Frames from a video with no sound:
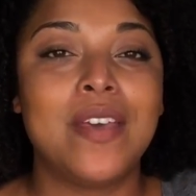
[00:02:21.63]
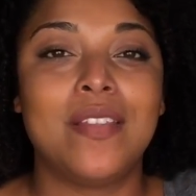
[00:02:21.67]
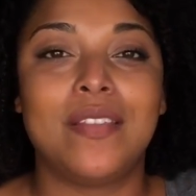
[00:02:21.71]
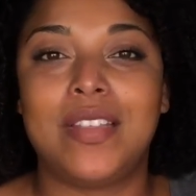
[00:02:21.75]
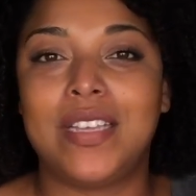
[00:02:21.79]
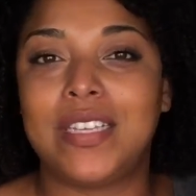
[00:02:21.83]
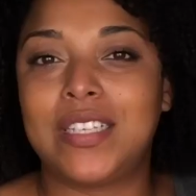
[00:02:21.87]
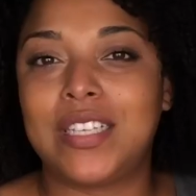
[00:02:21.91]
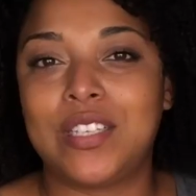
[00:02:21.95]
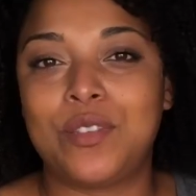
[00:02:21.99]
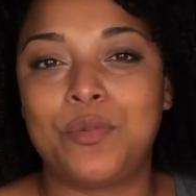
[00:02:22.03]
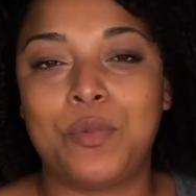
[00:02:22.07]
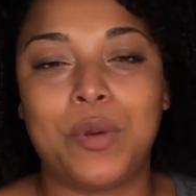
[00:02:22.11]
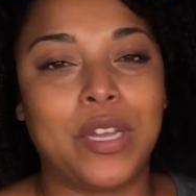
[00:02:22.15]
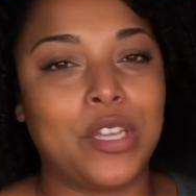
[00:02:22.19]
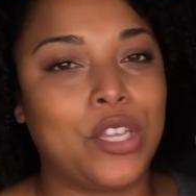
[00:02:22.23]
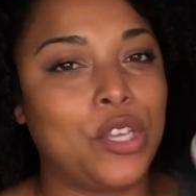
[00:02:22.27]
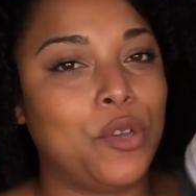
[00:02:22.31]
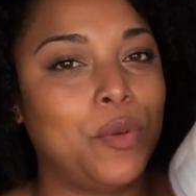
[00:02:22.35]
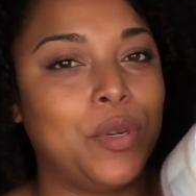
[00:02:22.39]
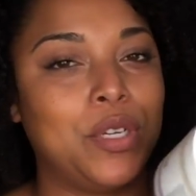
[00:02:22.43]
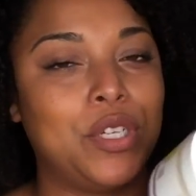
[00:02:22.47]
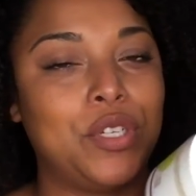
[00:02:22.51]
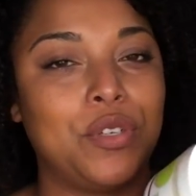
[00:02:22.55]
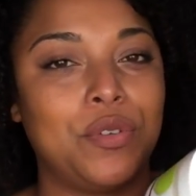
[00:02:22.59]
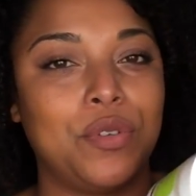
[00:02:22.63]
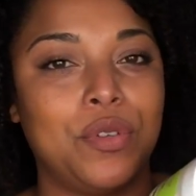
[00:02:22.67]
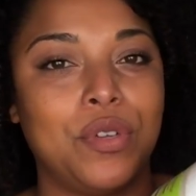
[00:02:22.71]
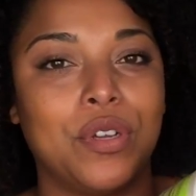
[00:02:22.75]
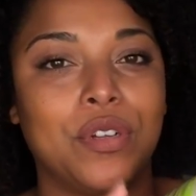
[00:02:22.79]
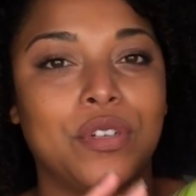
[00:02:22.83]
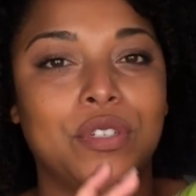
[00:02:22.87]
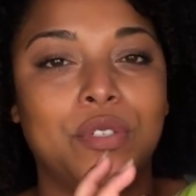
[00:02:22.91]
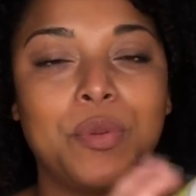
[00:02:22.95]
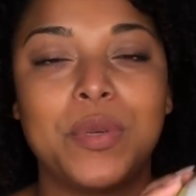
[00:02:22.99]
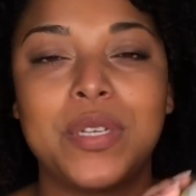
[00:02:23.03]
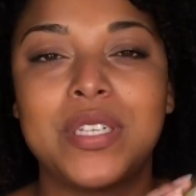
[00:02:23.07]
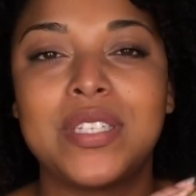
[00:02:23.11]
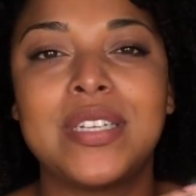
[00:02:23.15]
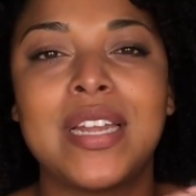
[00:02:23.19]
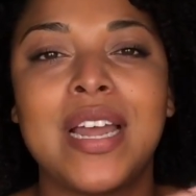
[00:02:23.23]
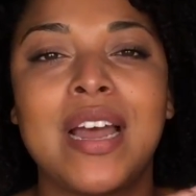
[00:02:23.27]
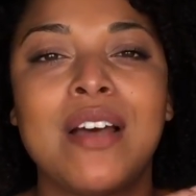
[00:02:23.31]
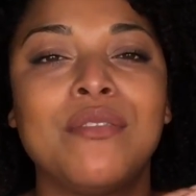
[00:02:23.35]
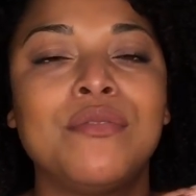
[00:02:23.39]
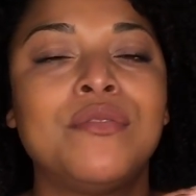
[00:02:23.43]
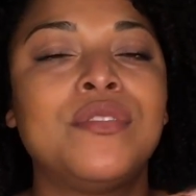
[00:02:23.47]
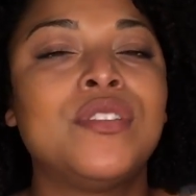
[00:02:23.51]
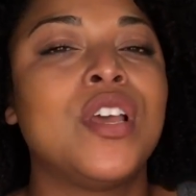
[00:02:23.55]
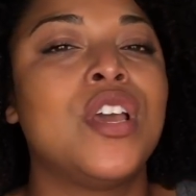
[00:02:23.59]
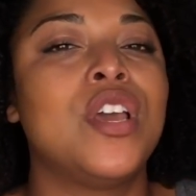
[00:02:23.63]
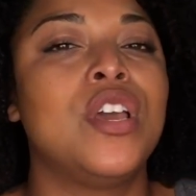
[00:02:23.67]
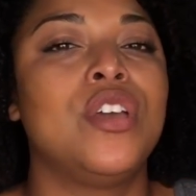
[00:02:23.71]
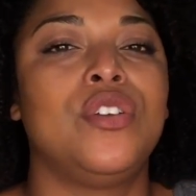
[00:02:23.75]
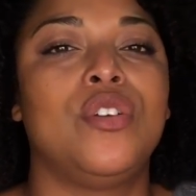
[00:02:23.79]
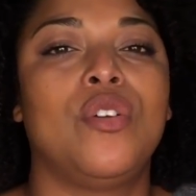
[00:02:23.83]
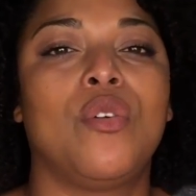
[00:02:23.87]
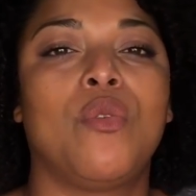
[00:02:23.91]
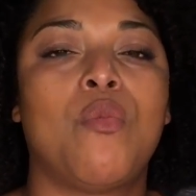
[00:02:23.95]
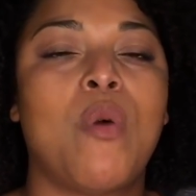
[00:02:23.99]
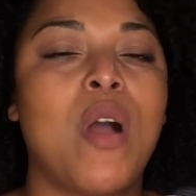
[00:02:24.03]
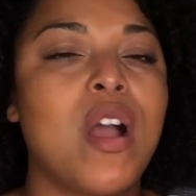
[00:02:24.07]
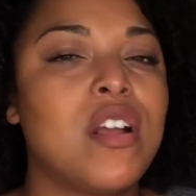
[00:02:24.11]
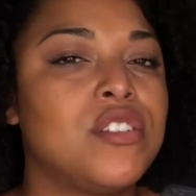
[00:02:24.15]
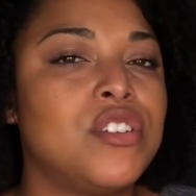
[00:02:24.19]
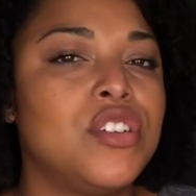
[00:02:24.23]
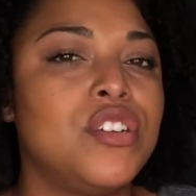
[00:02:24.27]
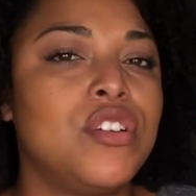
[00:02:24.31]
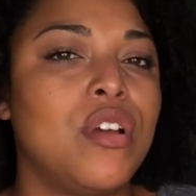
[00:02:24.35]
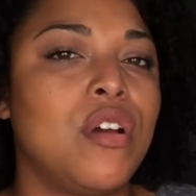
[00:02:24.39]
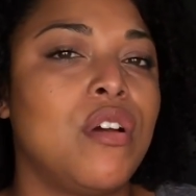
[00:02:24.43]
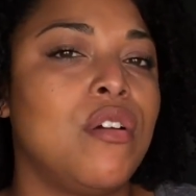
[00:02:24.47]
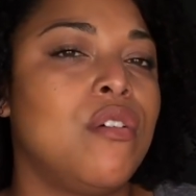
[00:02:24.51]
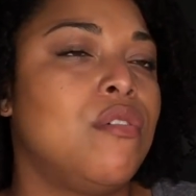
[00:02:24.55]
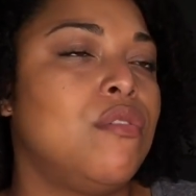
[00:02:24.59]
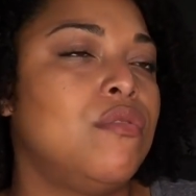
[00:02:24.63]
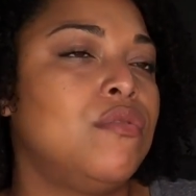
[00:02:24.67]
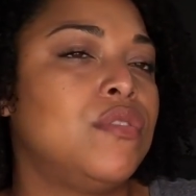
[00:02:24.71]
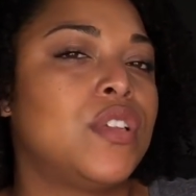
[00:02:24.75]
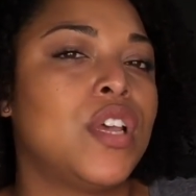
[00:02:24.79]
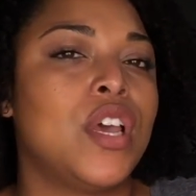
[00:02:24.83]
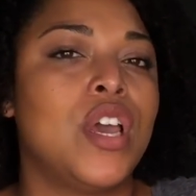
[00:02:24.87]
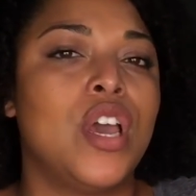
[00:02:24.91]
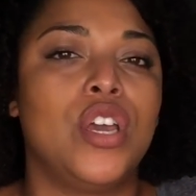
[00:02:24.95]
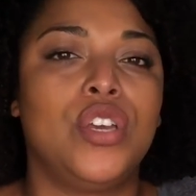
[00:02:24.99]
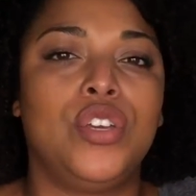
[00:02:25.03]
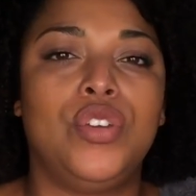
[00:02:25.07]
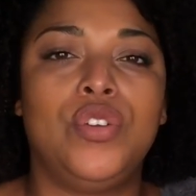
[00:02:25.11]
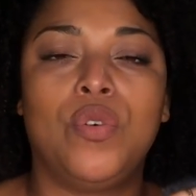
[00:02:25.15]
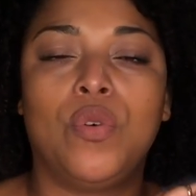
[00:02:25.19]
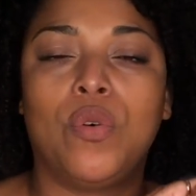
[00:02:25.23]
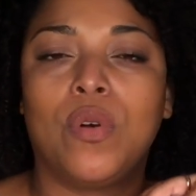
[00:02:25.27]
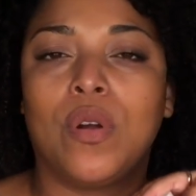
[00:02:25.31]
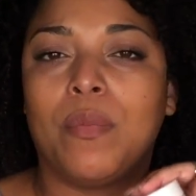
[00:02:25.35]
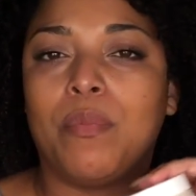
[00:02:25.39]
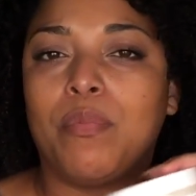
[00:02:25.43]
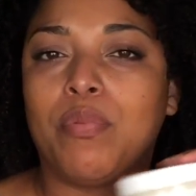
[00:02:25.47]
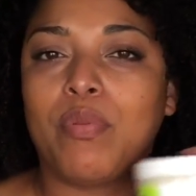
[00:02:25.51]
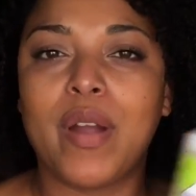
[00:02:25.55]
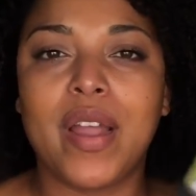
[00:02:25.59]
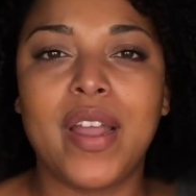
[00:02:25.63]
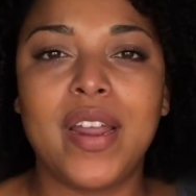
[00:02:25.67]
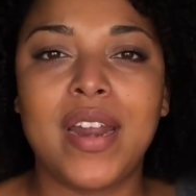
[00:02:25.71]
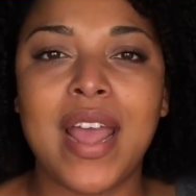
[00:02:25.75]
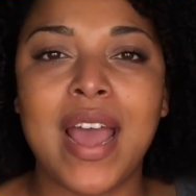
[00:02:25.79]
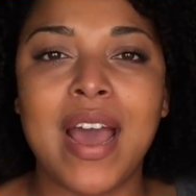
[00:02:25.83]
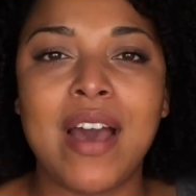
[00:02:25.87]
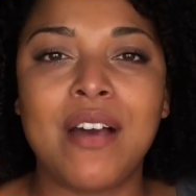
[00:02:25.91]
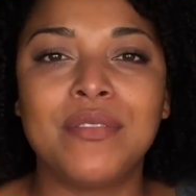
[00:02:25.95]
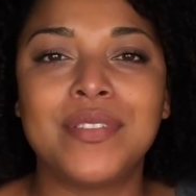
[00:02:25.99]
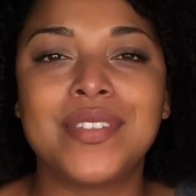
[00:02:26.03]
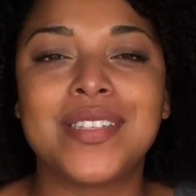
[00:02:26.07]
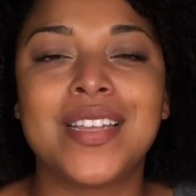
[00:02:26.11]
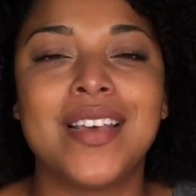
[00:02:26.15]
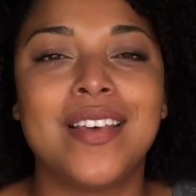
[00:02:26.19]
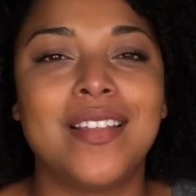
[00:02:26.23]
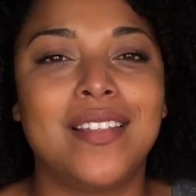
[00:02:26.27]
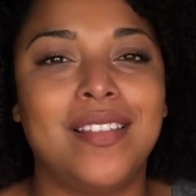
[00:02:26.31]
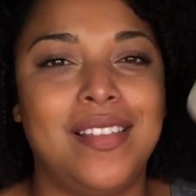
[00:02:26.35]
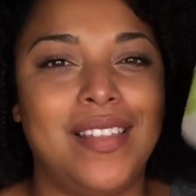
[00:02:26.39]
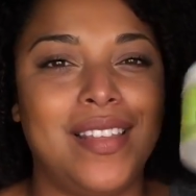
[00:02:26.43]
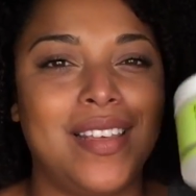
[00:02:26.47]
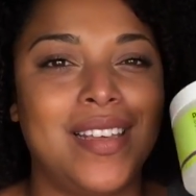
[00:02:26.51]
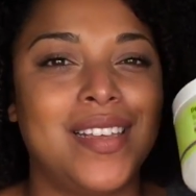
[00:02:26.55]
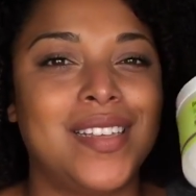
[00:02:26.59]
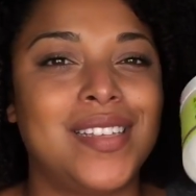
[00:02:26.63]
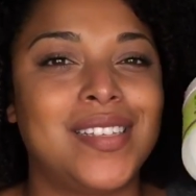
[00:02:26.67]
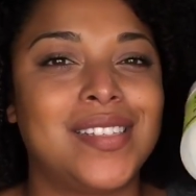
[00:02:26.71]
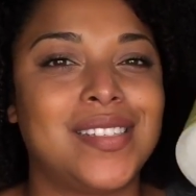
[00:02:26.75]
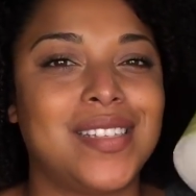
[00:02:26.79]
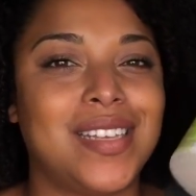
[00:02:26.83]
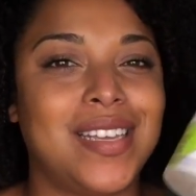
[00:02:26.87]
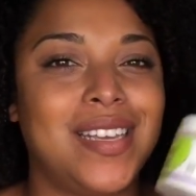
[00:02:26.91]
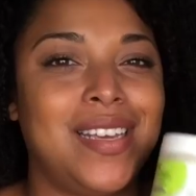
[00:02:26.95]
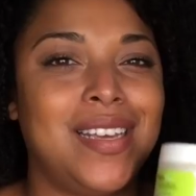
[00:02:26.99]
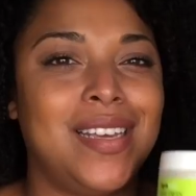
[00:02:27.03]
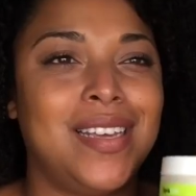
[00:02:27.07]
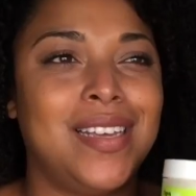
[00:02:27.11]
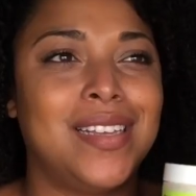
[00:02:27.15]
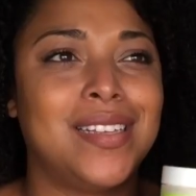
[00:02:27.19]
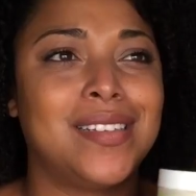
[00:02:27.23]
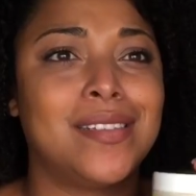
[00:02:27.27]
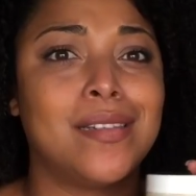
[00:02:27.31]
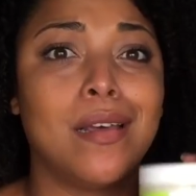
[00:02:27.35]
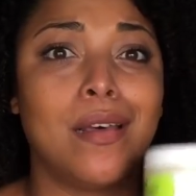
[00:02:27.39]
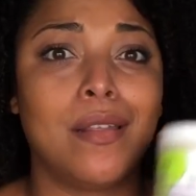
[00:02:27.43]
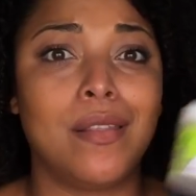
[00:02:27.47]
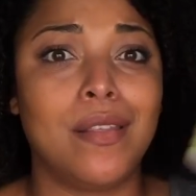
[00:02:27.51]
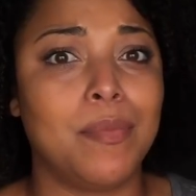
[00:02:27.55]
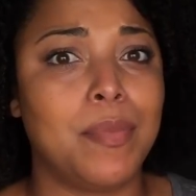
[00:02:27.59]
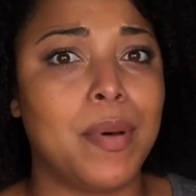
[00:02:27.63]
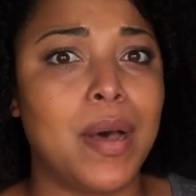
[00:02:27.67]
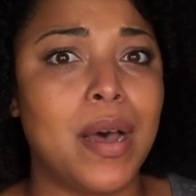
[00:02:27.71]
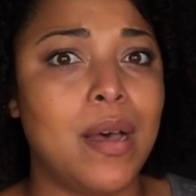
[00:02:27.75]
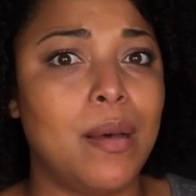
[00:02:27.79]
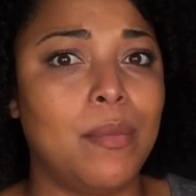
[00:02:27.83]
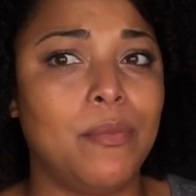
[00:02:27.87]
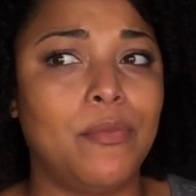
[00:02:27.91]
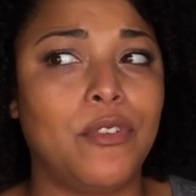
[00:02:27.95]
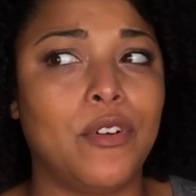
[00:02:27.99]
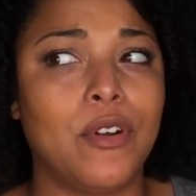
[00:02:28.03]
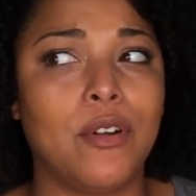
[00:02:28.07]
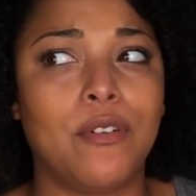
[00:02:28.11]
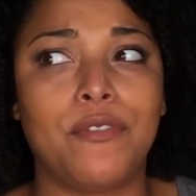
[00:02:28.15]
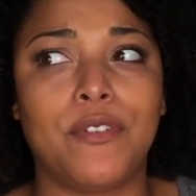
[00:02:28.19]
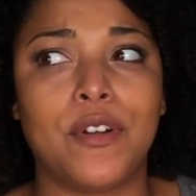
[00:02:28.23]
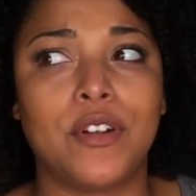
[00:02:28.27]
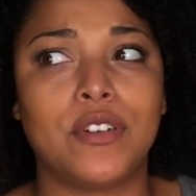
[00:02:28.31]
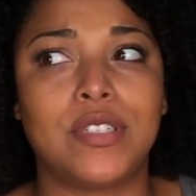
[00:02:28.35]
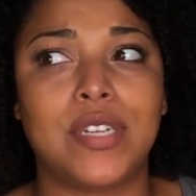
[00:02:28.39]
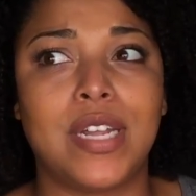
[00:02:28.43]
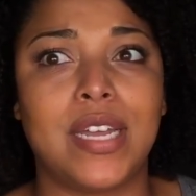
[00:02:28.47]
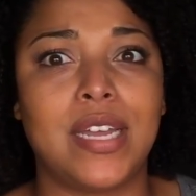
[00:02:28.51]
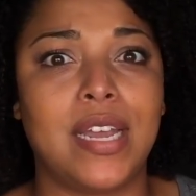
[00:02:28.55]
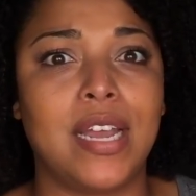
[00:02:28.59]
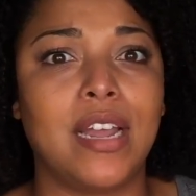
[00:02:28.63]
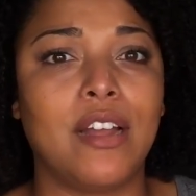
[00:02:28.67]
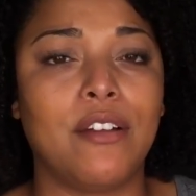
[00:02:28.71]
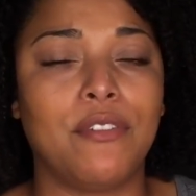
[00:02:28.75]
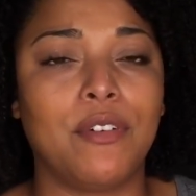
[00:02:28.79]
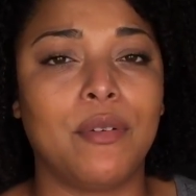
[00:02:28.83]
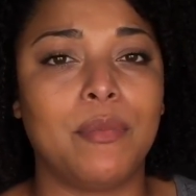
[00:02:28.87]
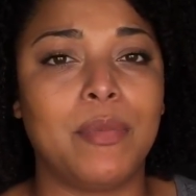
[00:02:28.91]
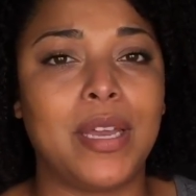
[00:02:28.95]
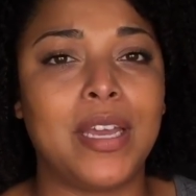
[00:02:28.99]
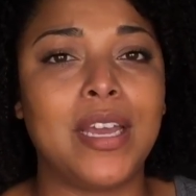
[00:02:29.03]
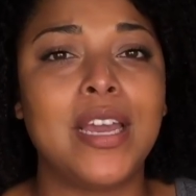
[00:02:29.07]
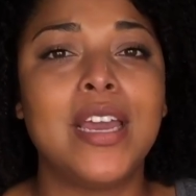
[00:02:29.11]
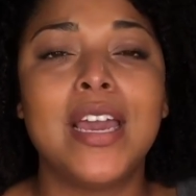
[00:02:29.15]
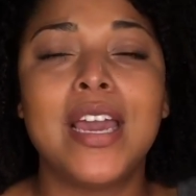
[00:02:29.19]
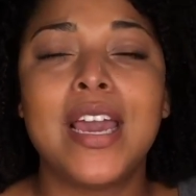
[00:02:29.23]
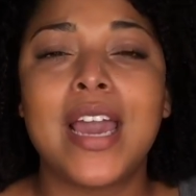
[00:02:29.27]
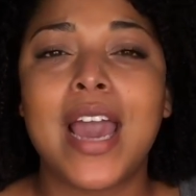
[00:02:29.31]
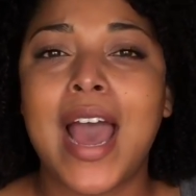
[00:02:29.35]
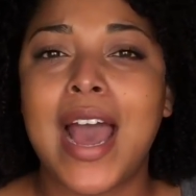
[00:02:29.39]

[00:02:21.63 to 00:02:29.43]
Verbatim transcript: This is what you would do your twist outs, your wash and goes, your braid outs. This is the bomb for first day hair for me.